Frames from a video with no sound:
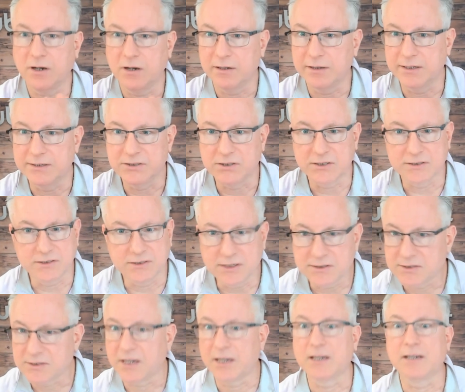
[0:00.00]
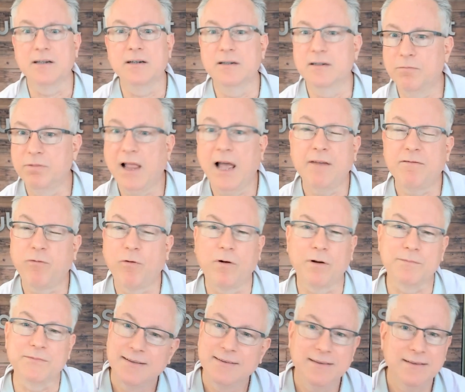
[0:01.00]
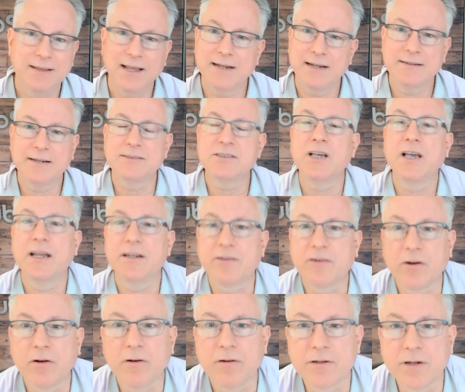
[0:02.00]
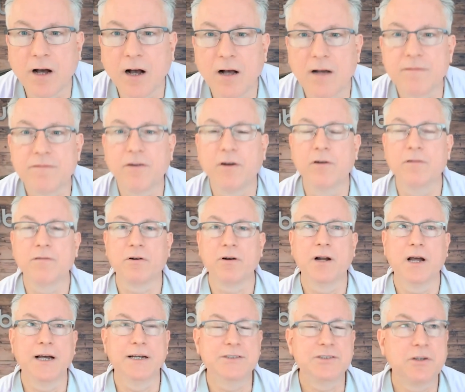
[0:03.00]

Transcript: on these existing platforms that doesn't get turned off overnight.